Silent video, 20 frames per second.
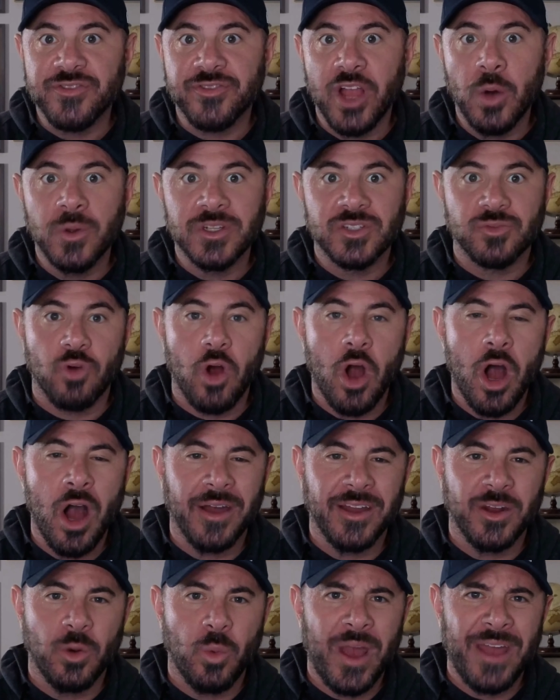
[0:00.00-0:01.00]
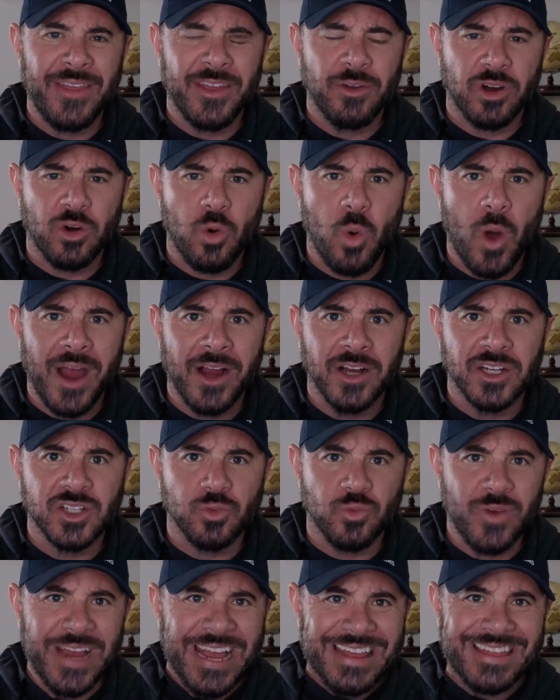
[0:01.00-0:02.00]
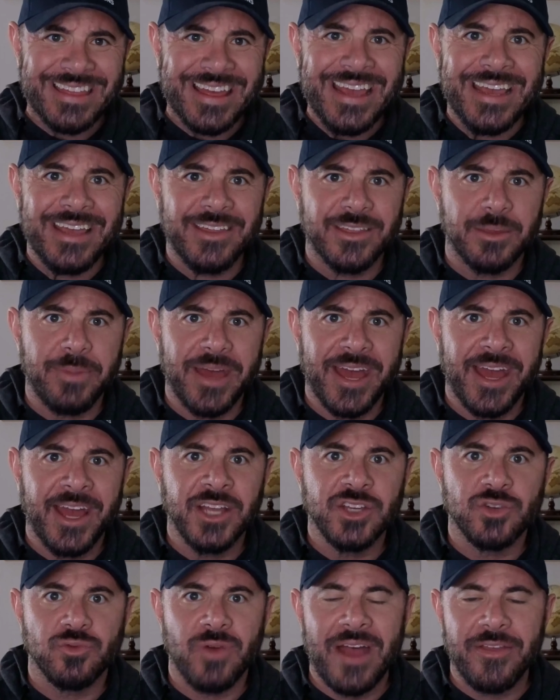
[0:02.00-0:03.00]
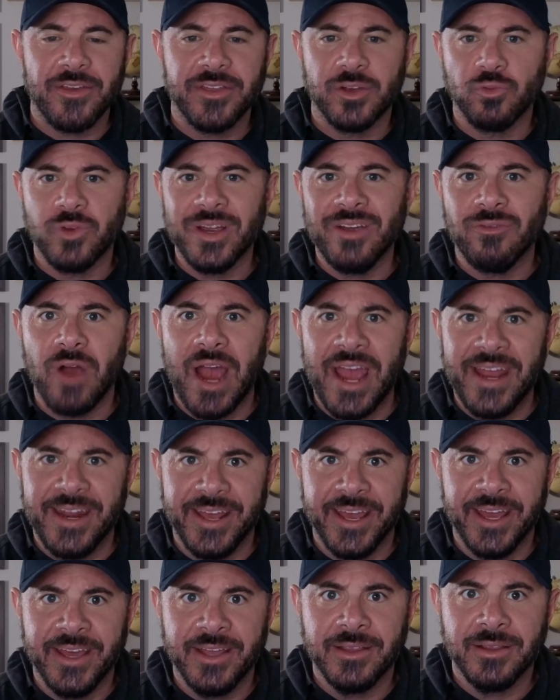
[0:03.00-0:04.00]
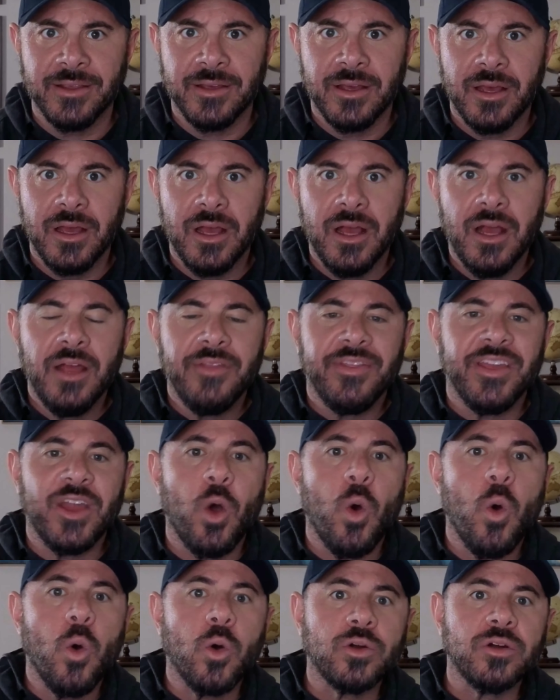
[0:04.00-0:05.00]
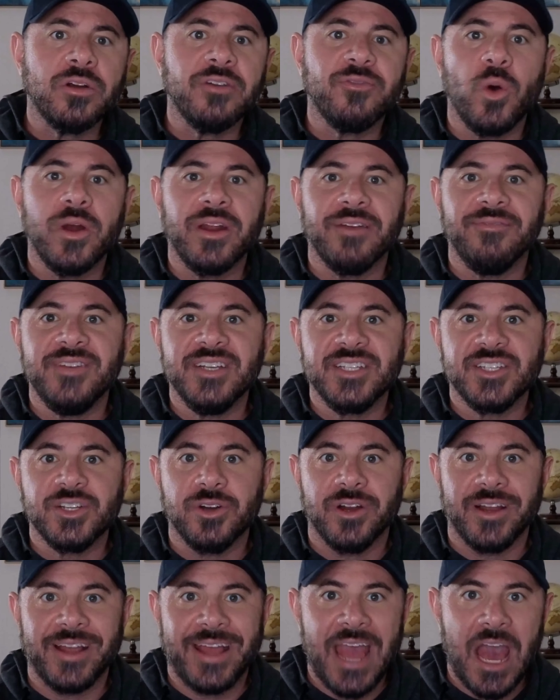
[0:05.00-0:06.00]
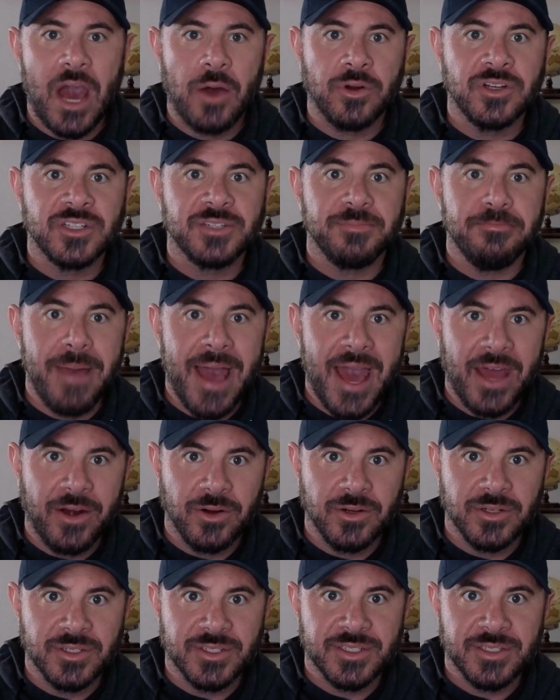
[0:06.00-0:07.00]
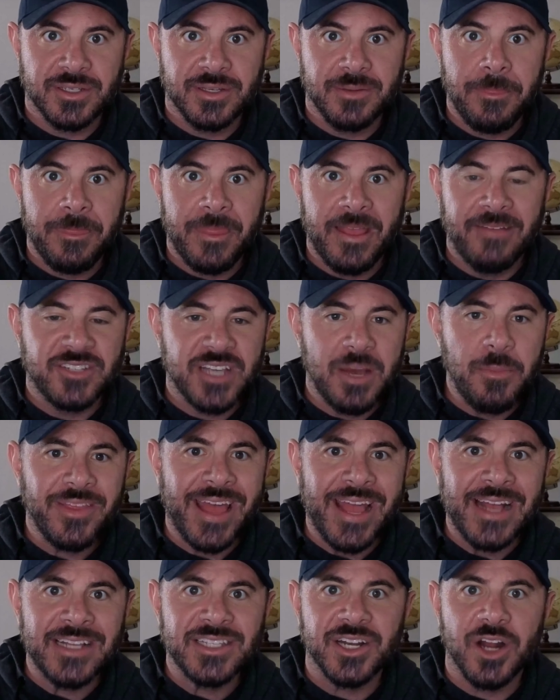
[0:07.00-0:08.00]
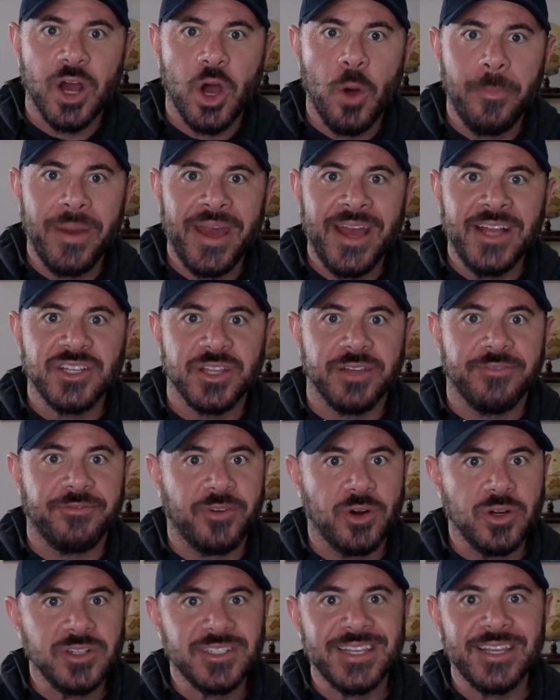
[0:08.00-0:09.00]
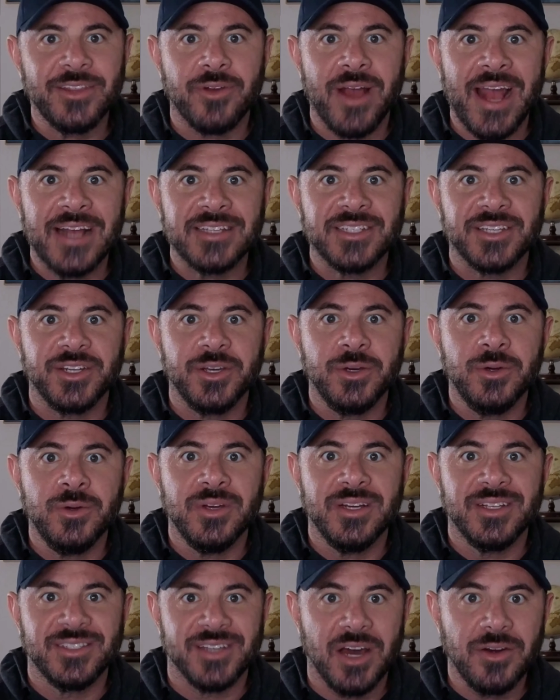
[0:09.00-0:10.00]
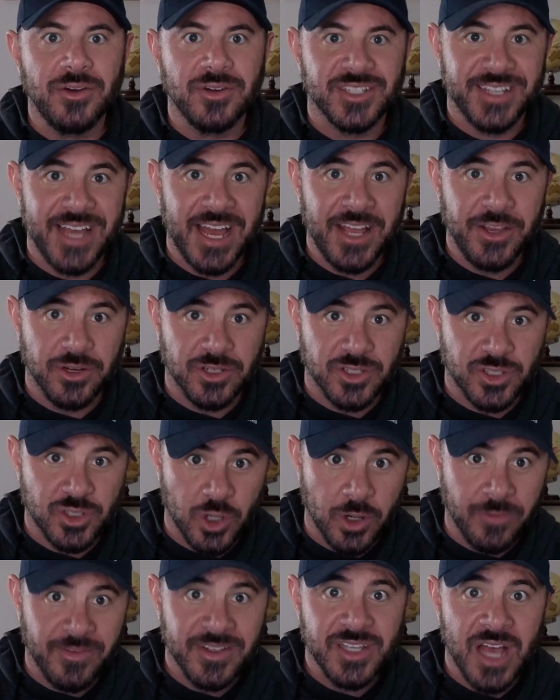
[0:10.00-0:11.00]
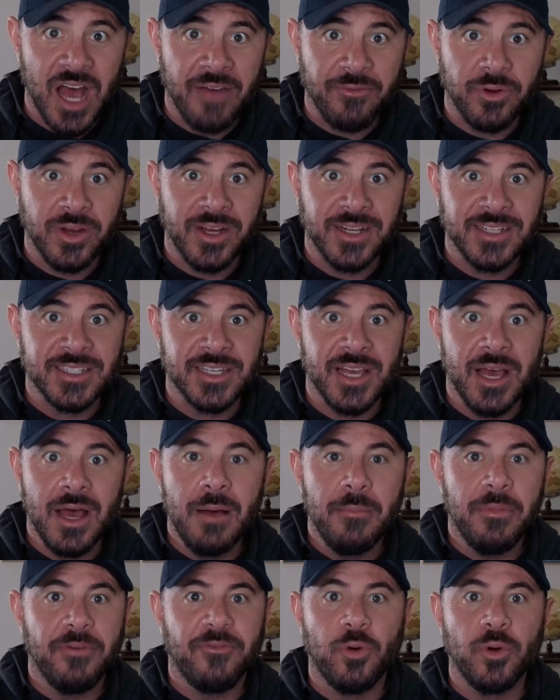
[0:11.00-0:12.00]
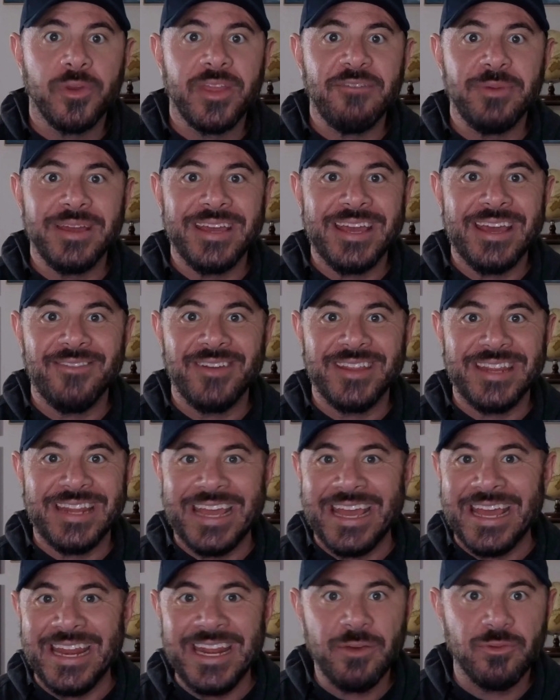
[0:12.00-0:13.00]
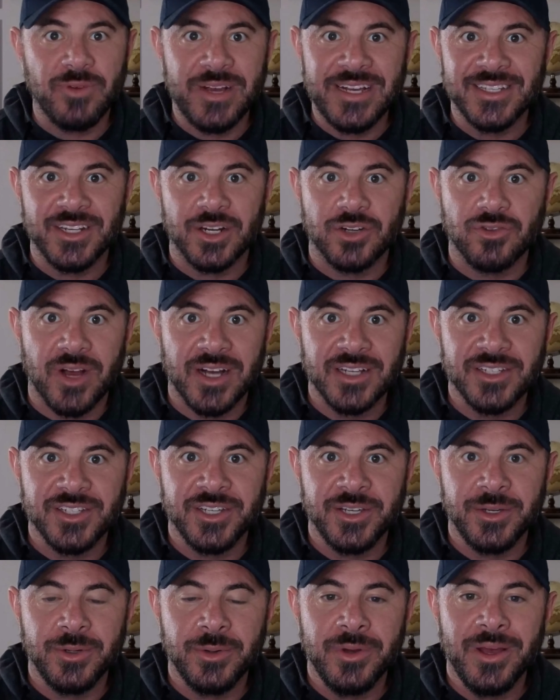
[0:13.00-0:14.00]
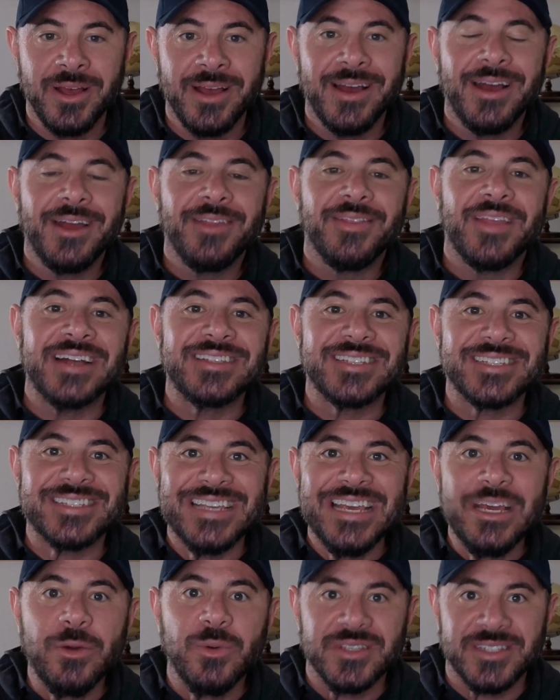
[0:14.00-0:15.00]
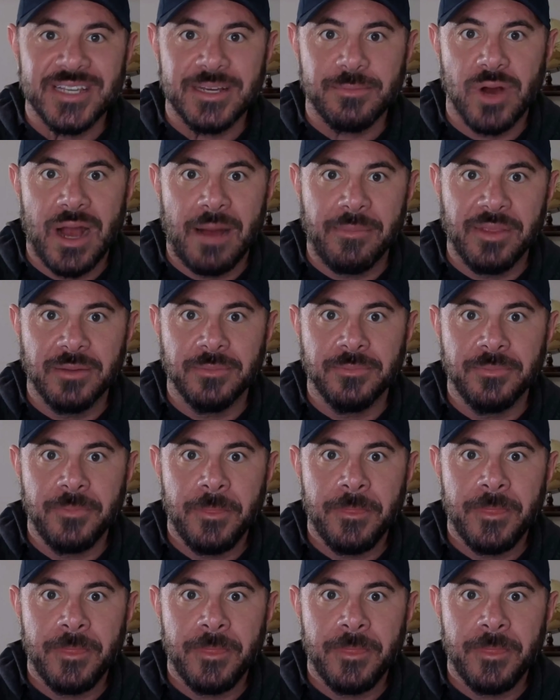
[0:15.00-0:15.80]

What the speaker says: flow is wrong in a way that requires rethinking the page rather than rewriting it. The order of what a visitor encounters matters. If someone lands on a homepage and the first thing they're asked to do is understand your service offerings before they've been given any reason to trust you, that's a sequencing problem.